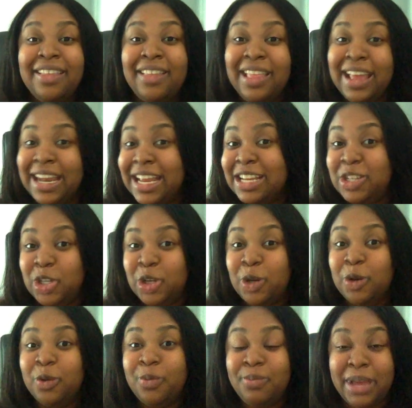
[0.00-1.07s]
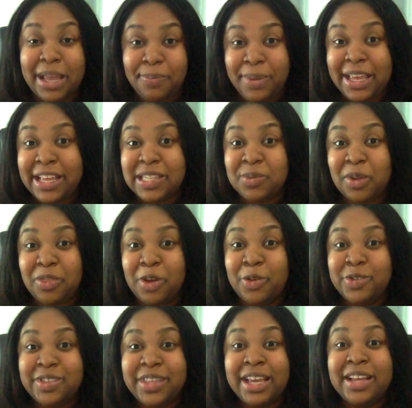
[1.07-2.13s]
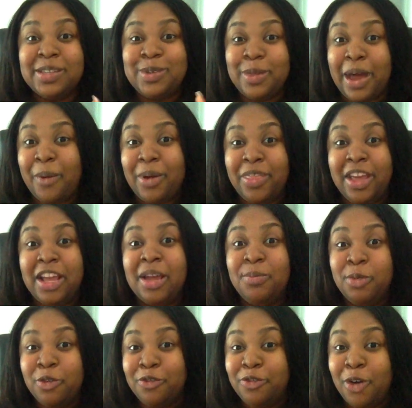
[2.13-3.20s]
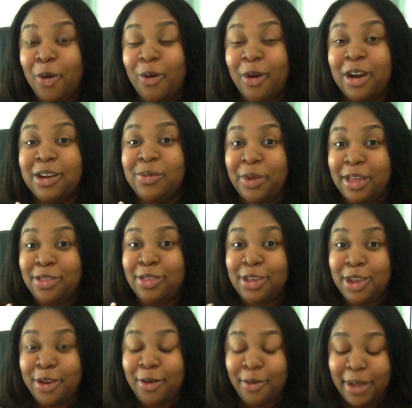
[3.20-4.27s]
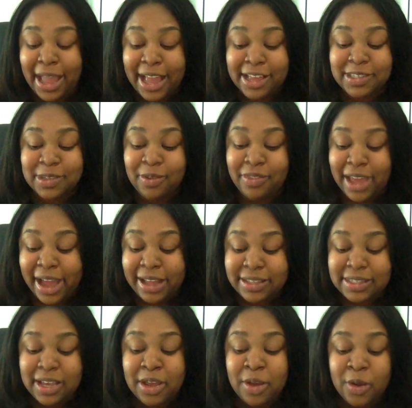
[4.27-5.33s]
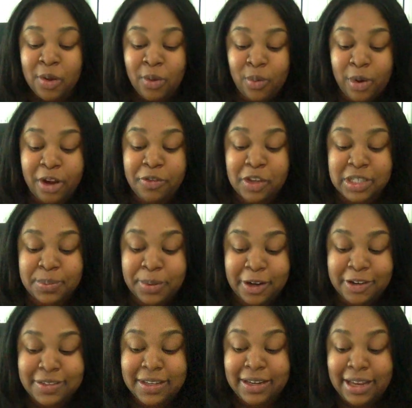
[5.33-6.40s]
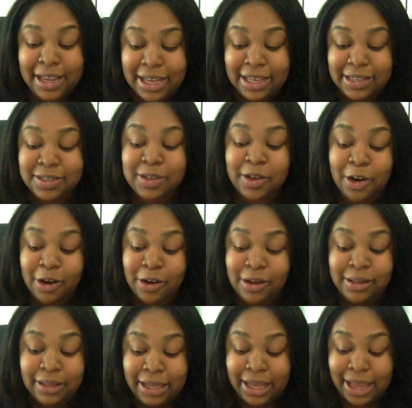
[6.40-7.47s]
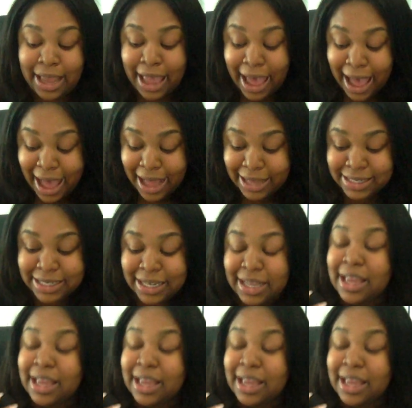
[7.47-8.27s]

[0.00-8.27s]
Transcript: then they need to make peace with those things so that way they can move forward with you, okay? So that's where this person is currently at.